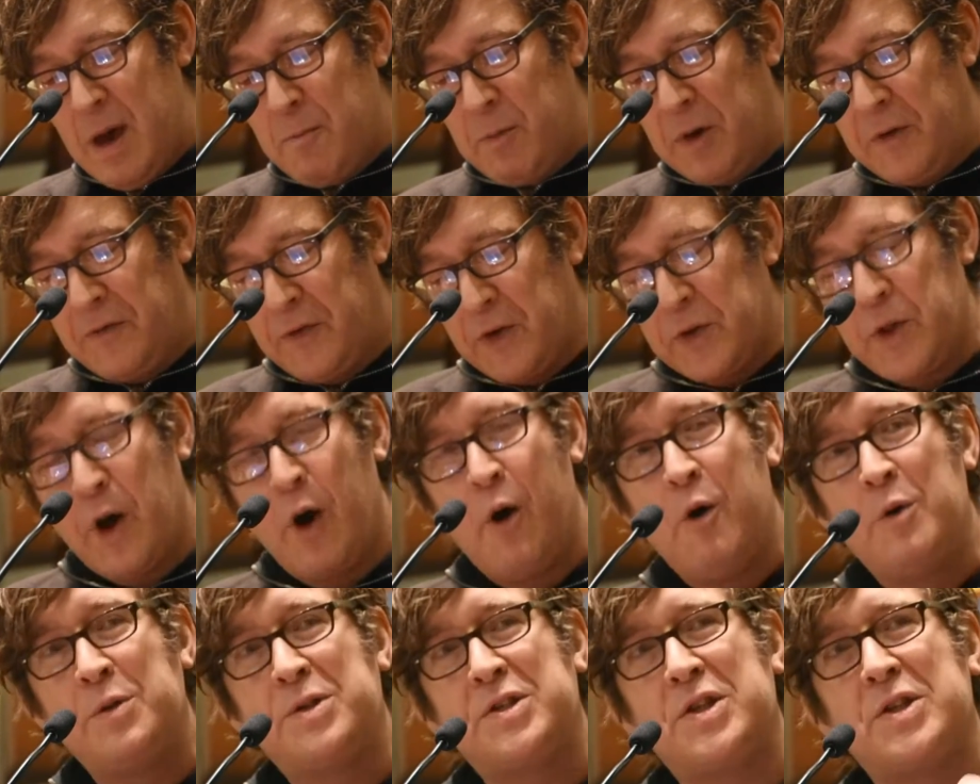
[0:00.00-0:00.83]
But for
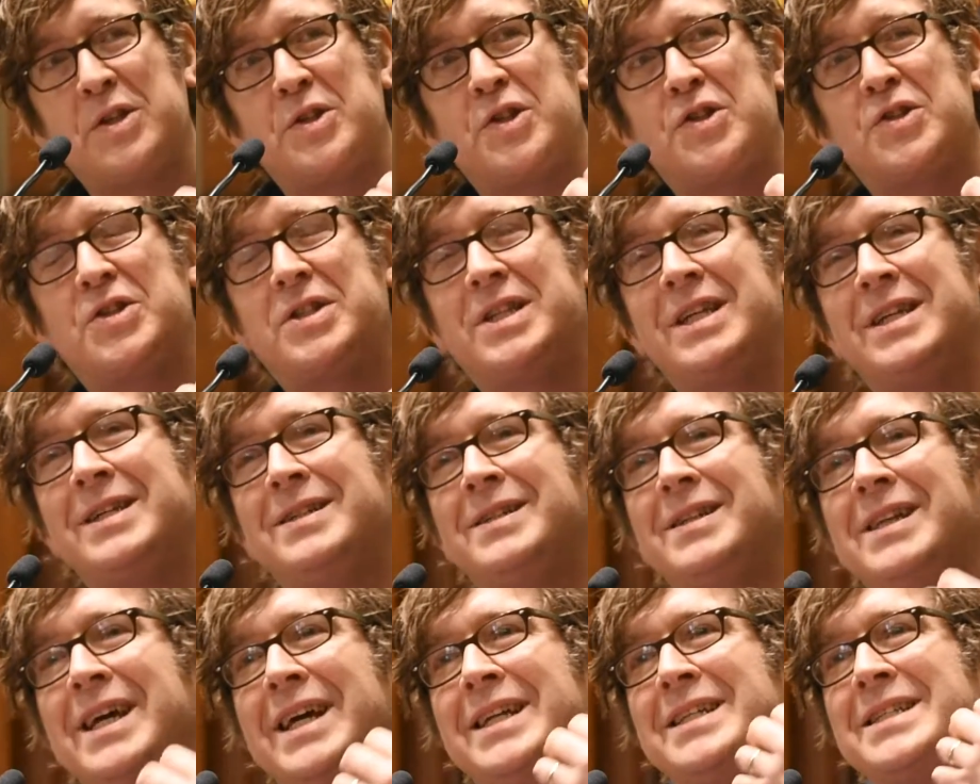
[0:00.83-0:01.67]
those
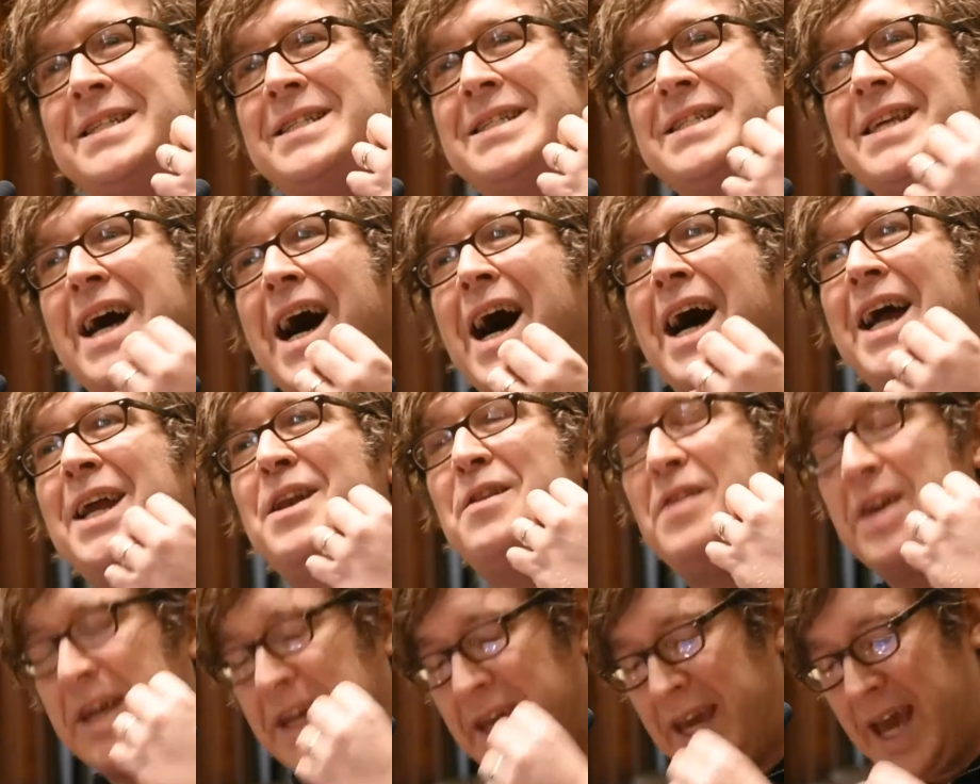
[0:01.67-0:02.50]
still
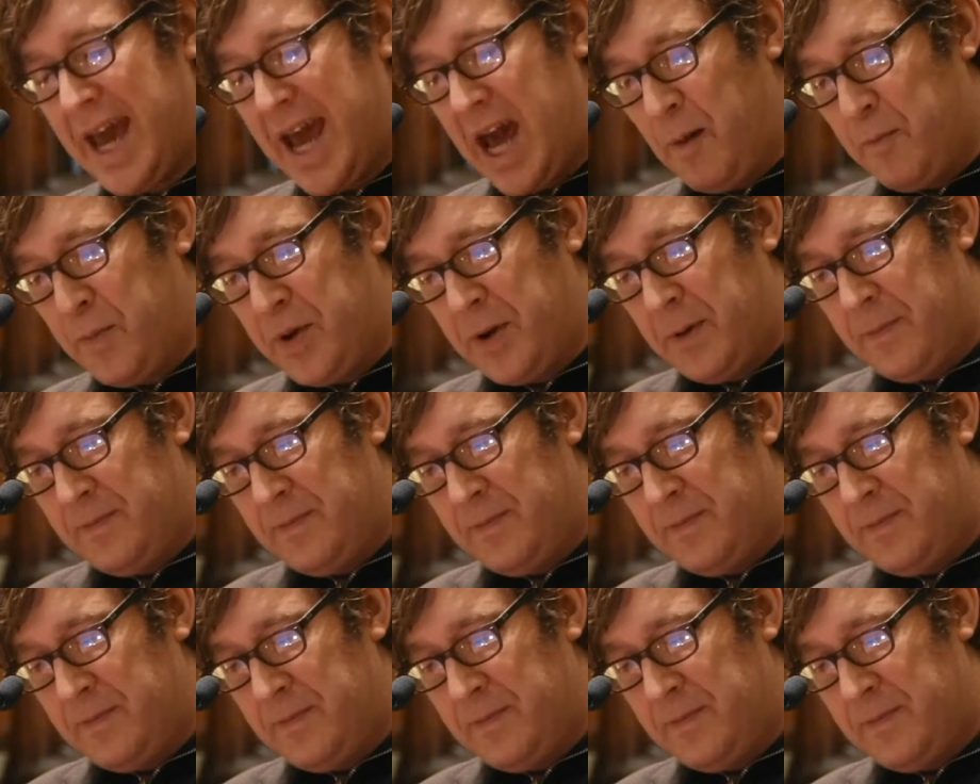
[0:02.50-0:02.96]
inside the camp,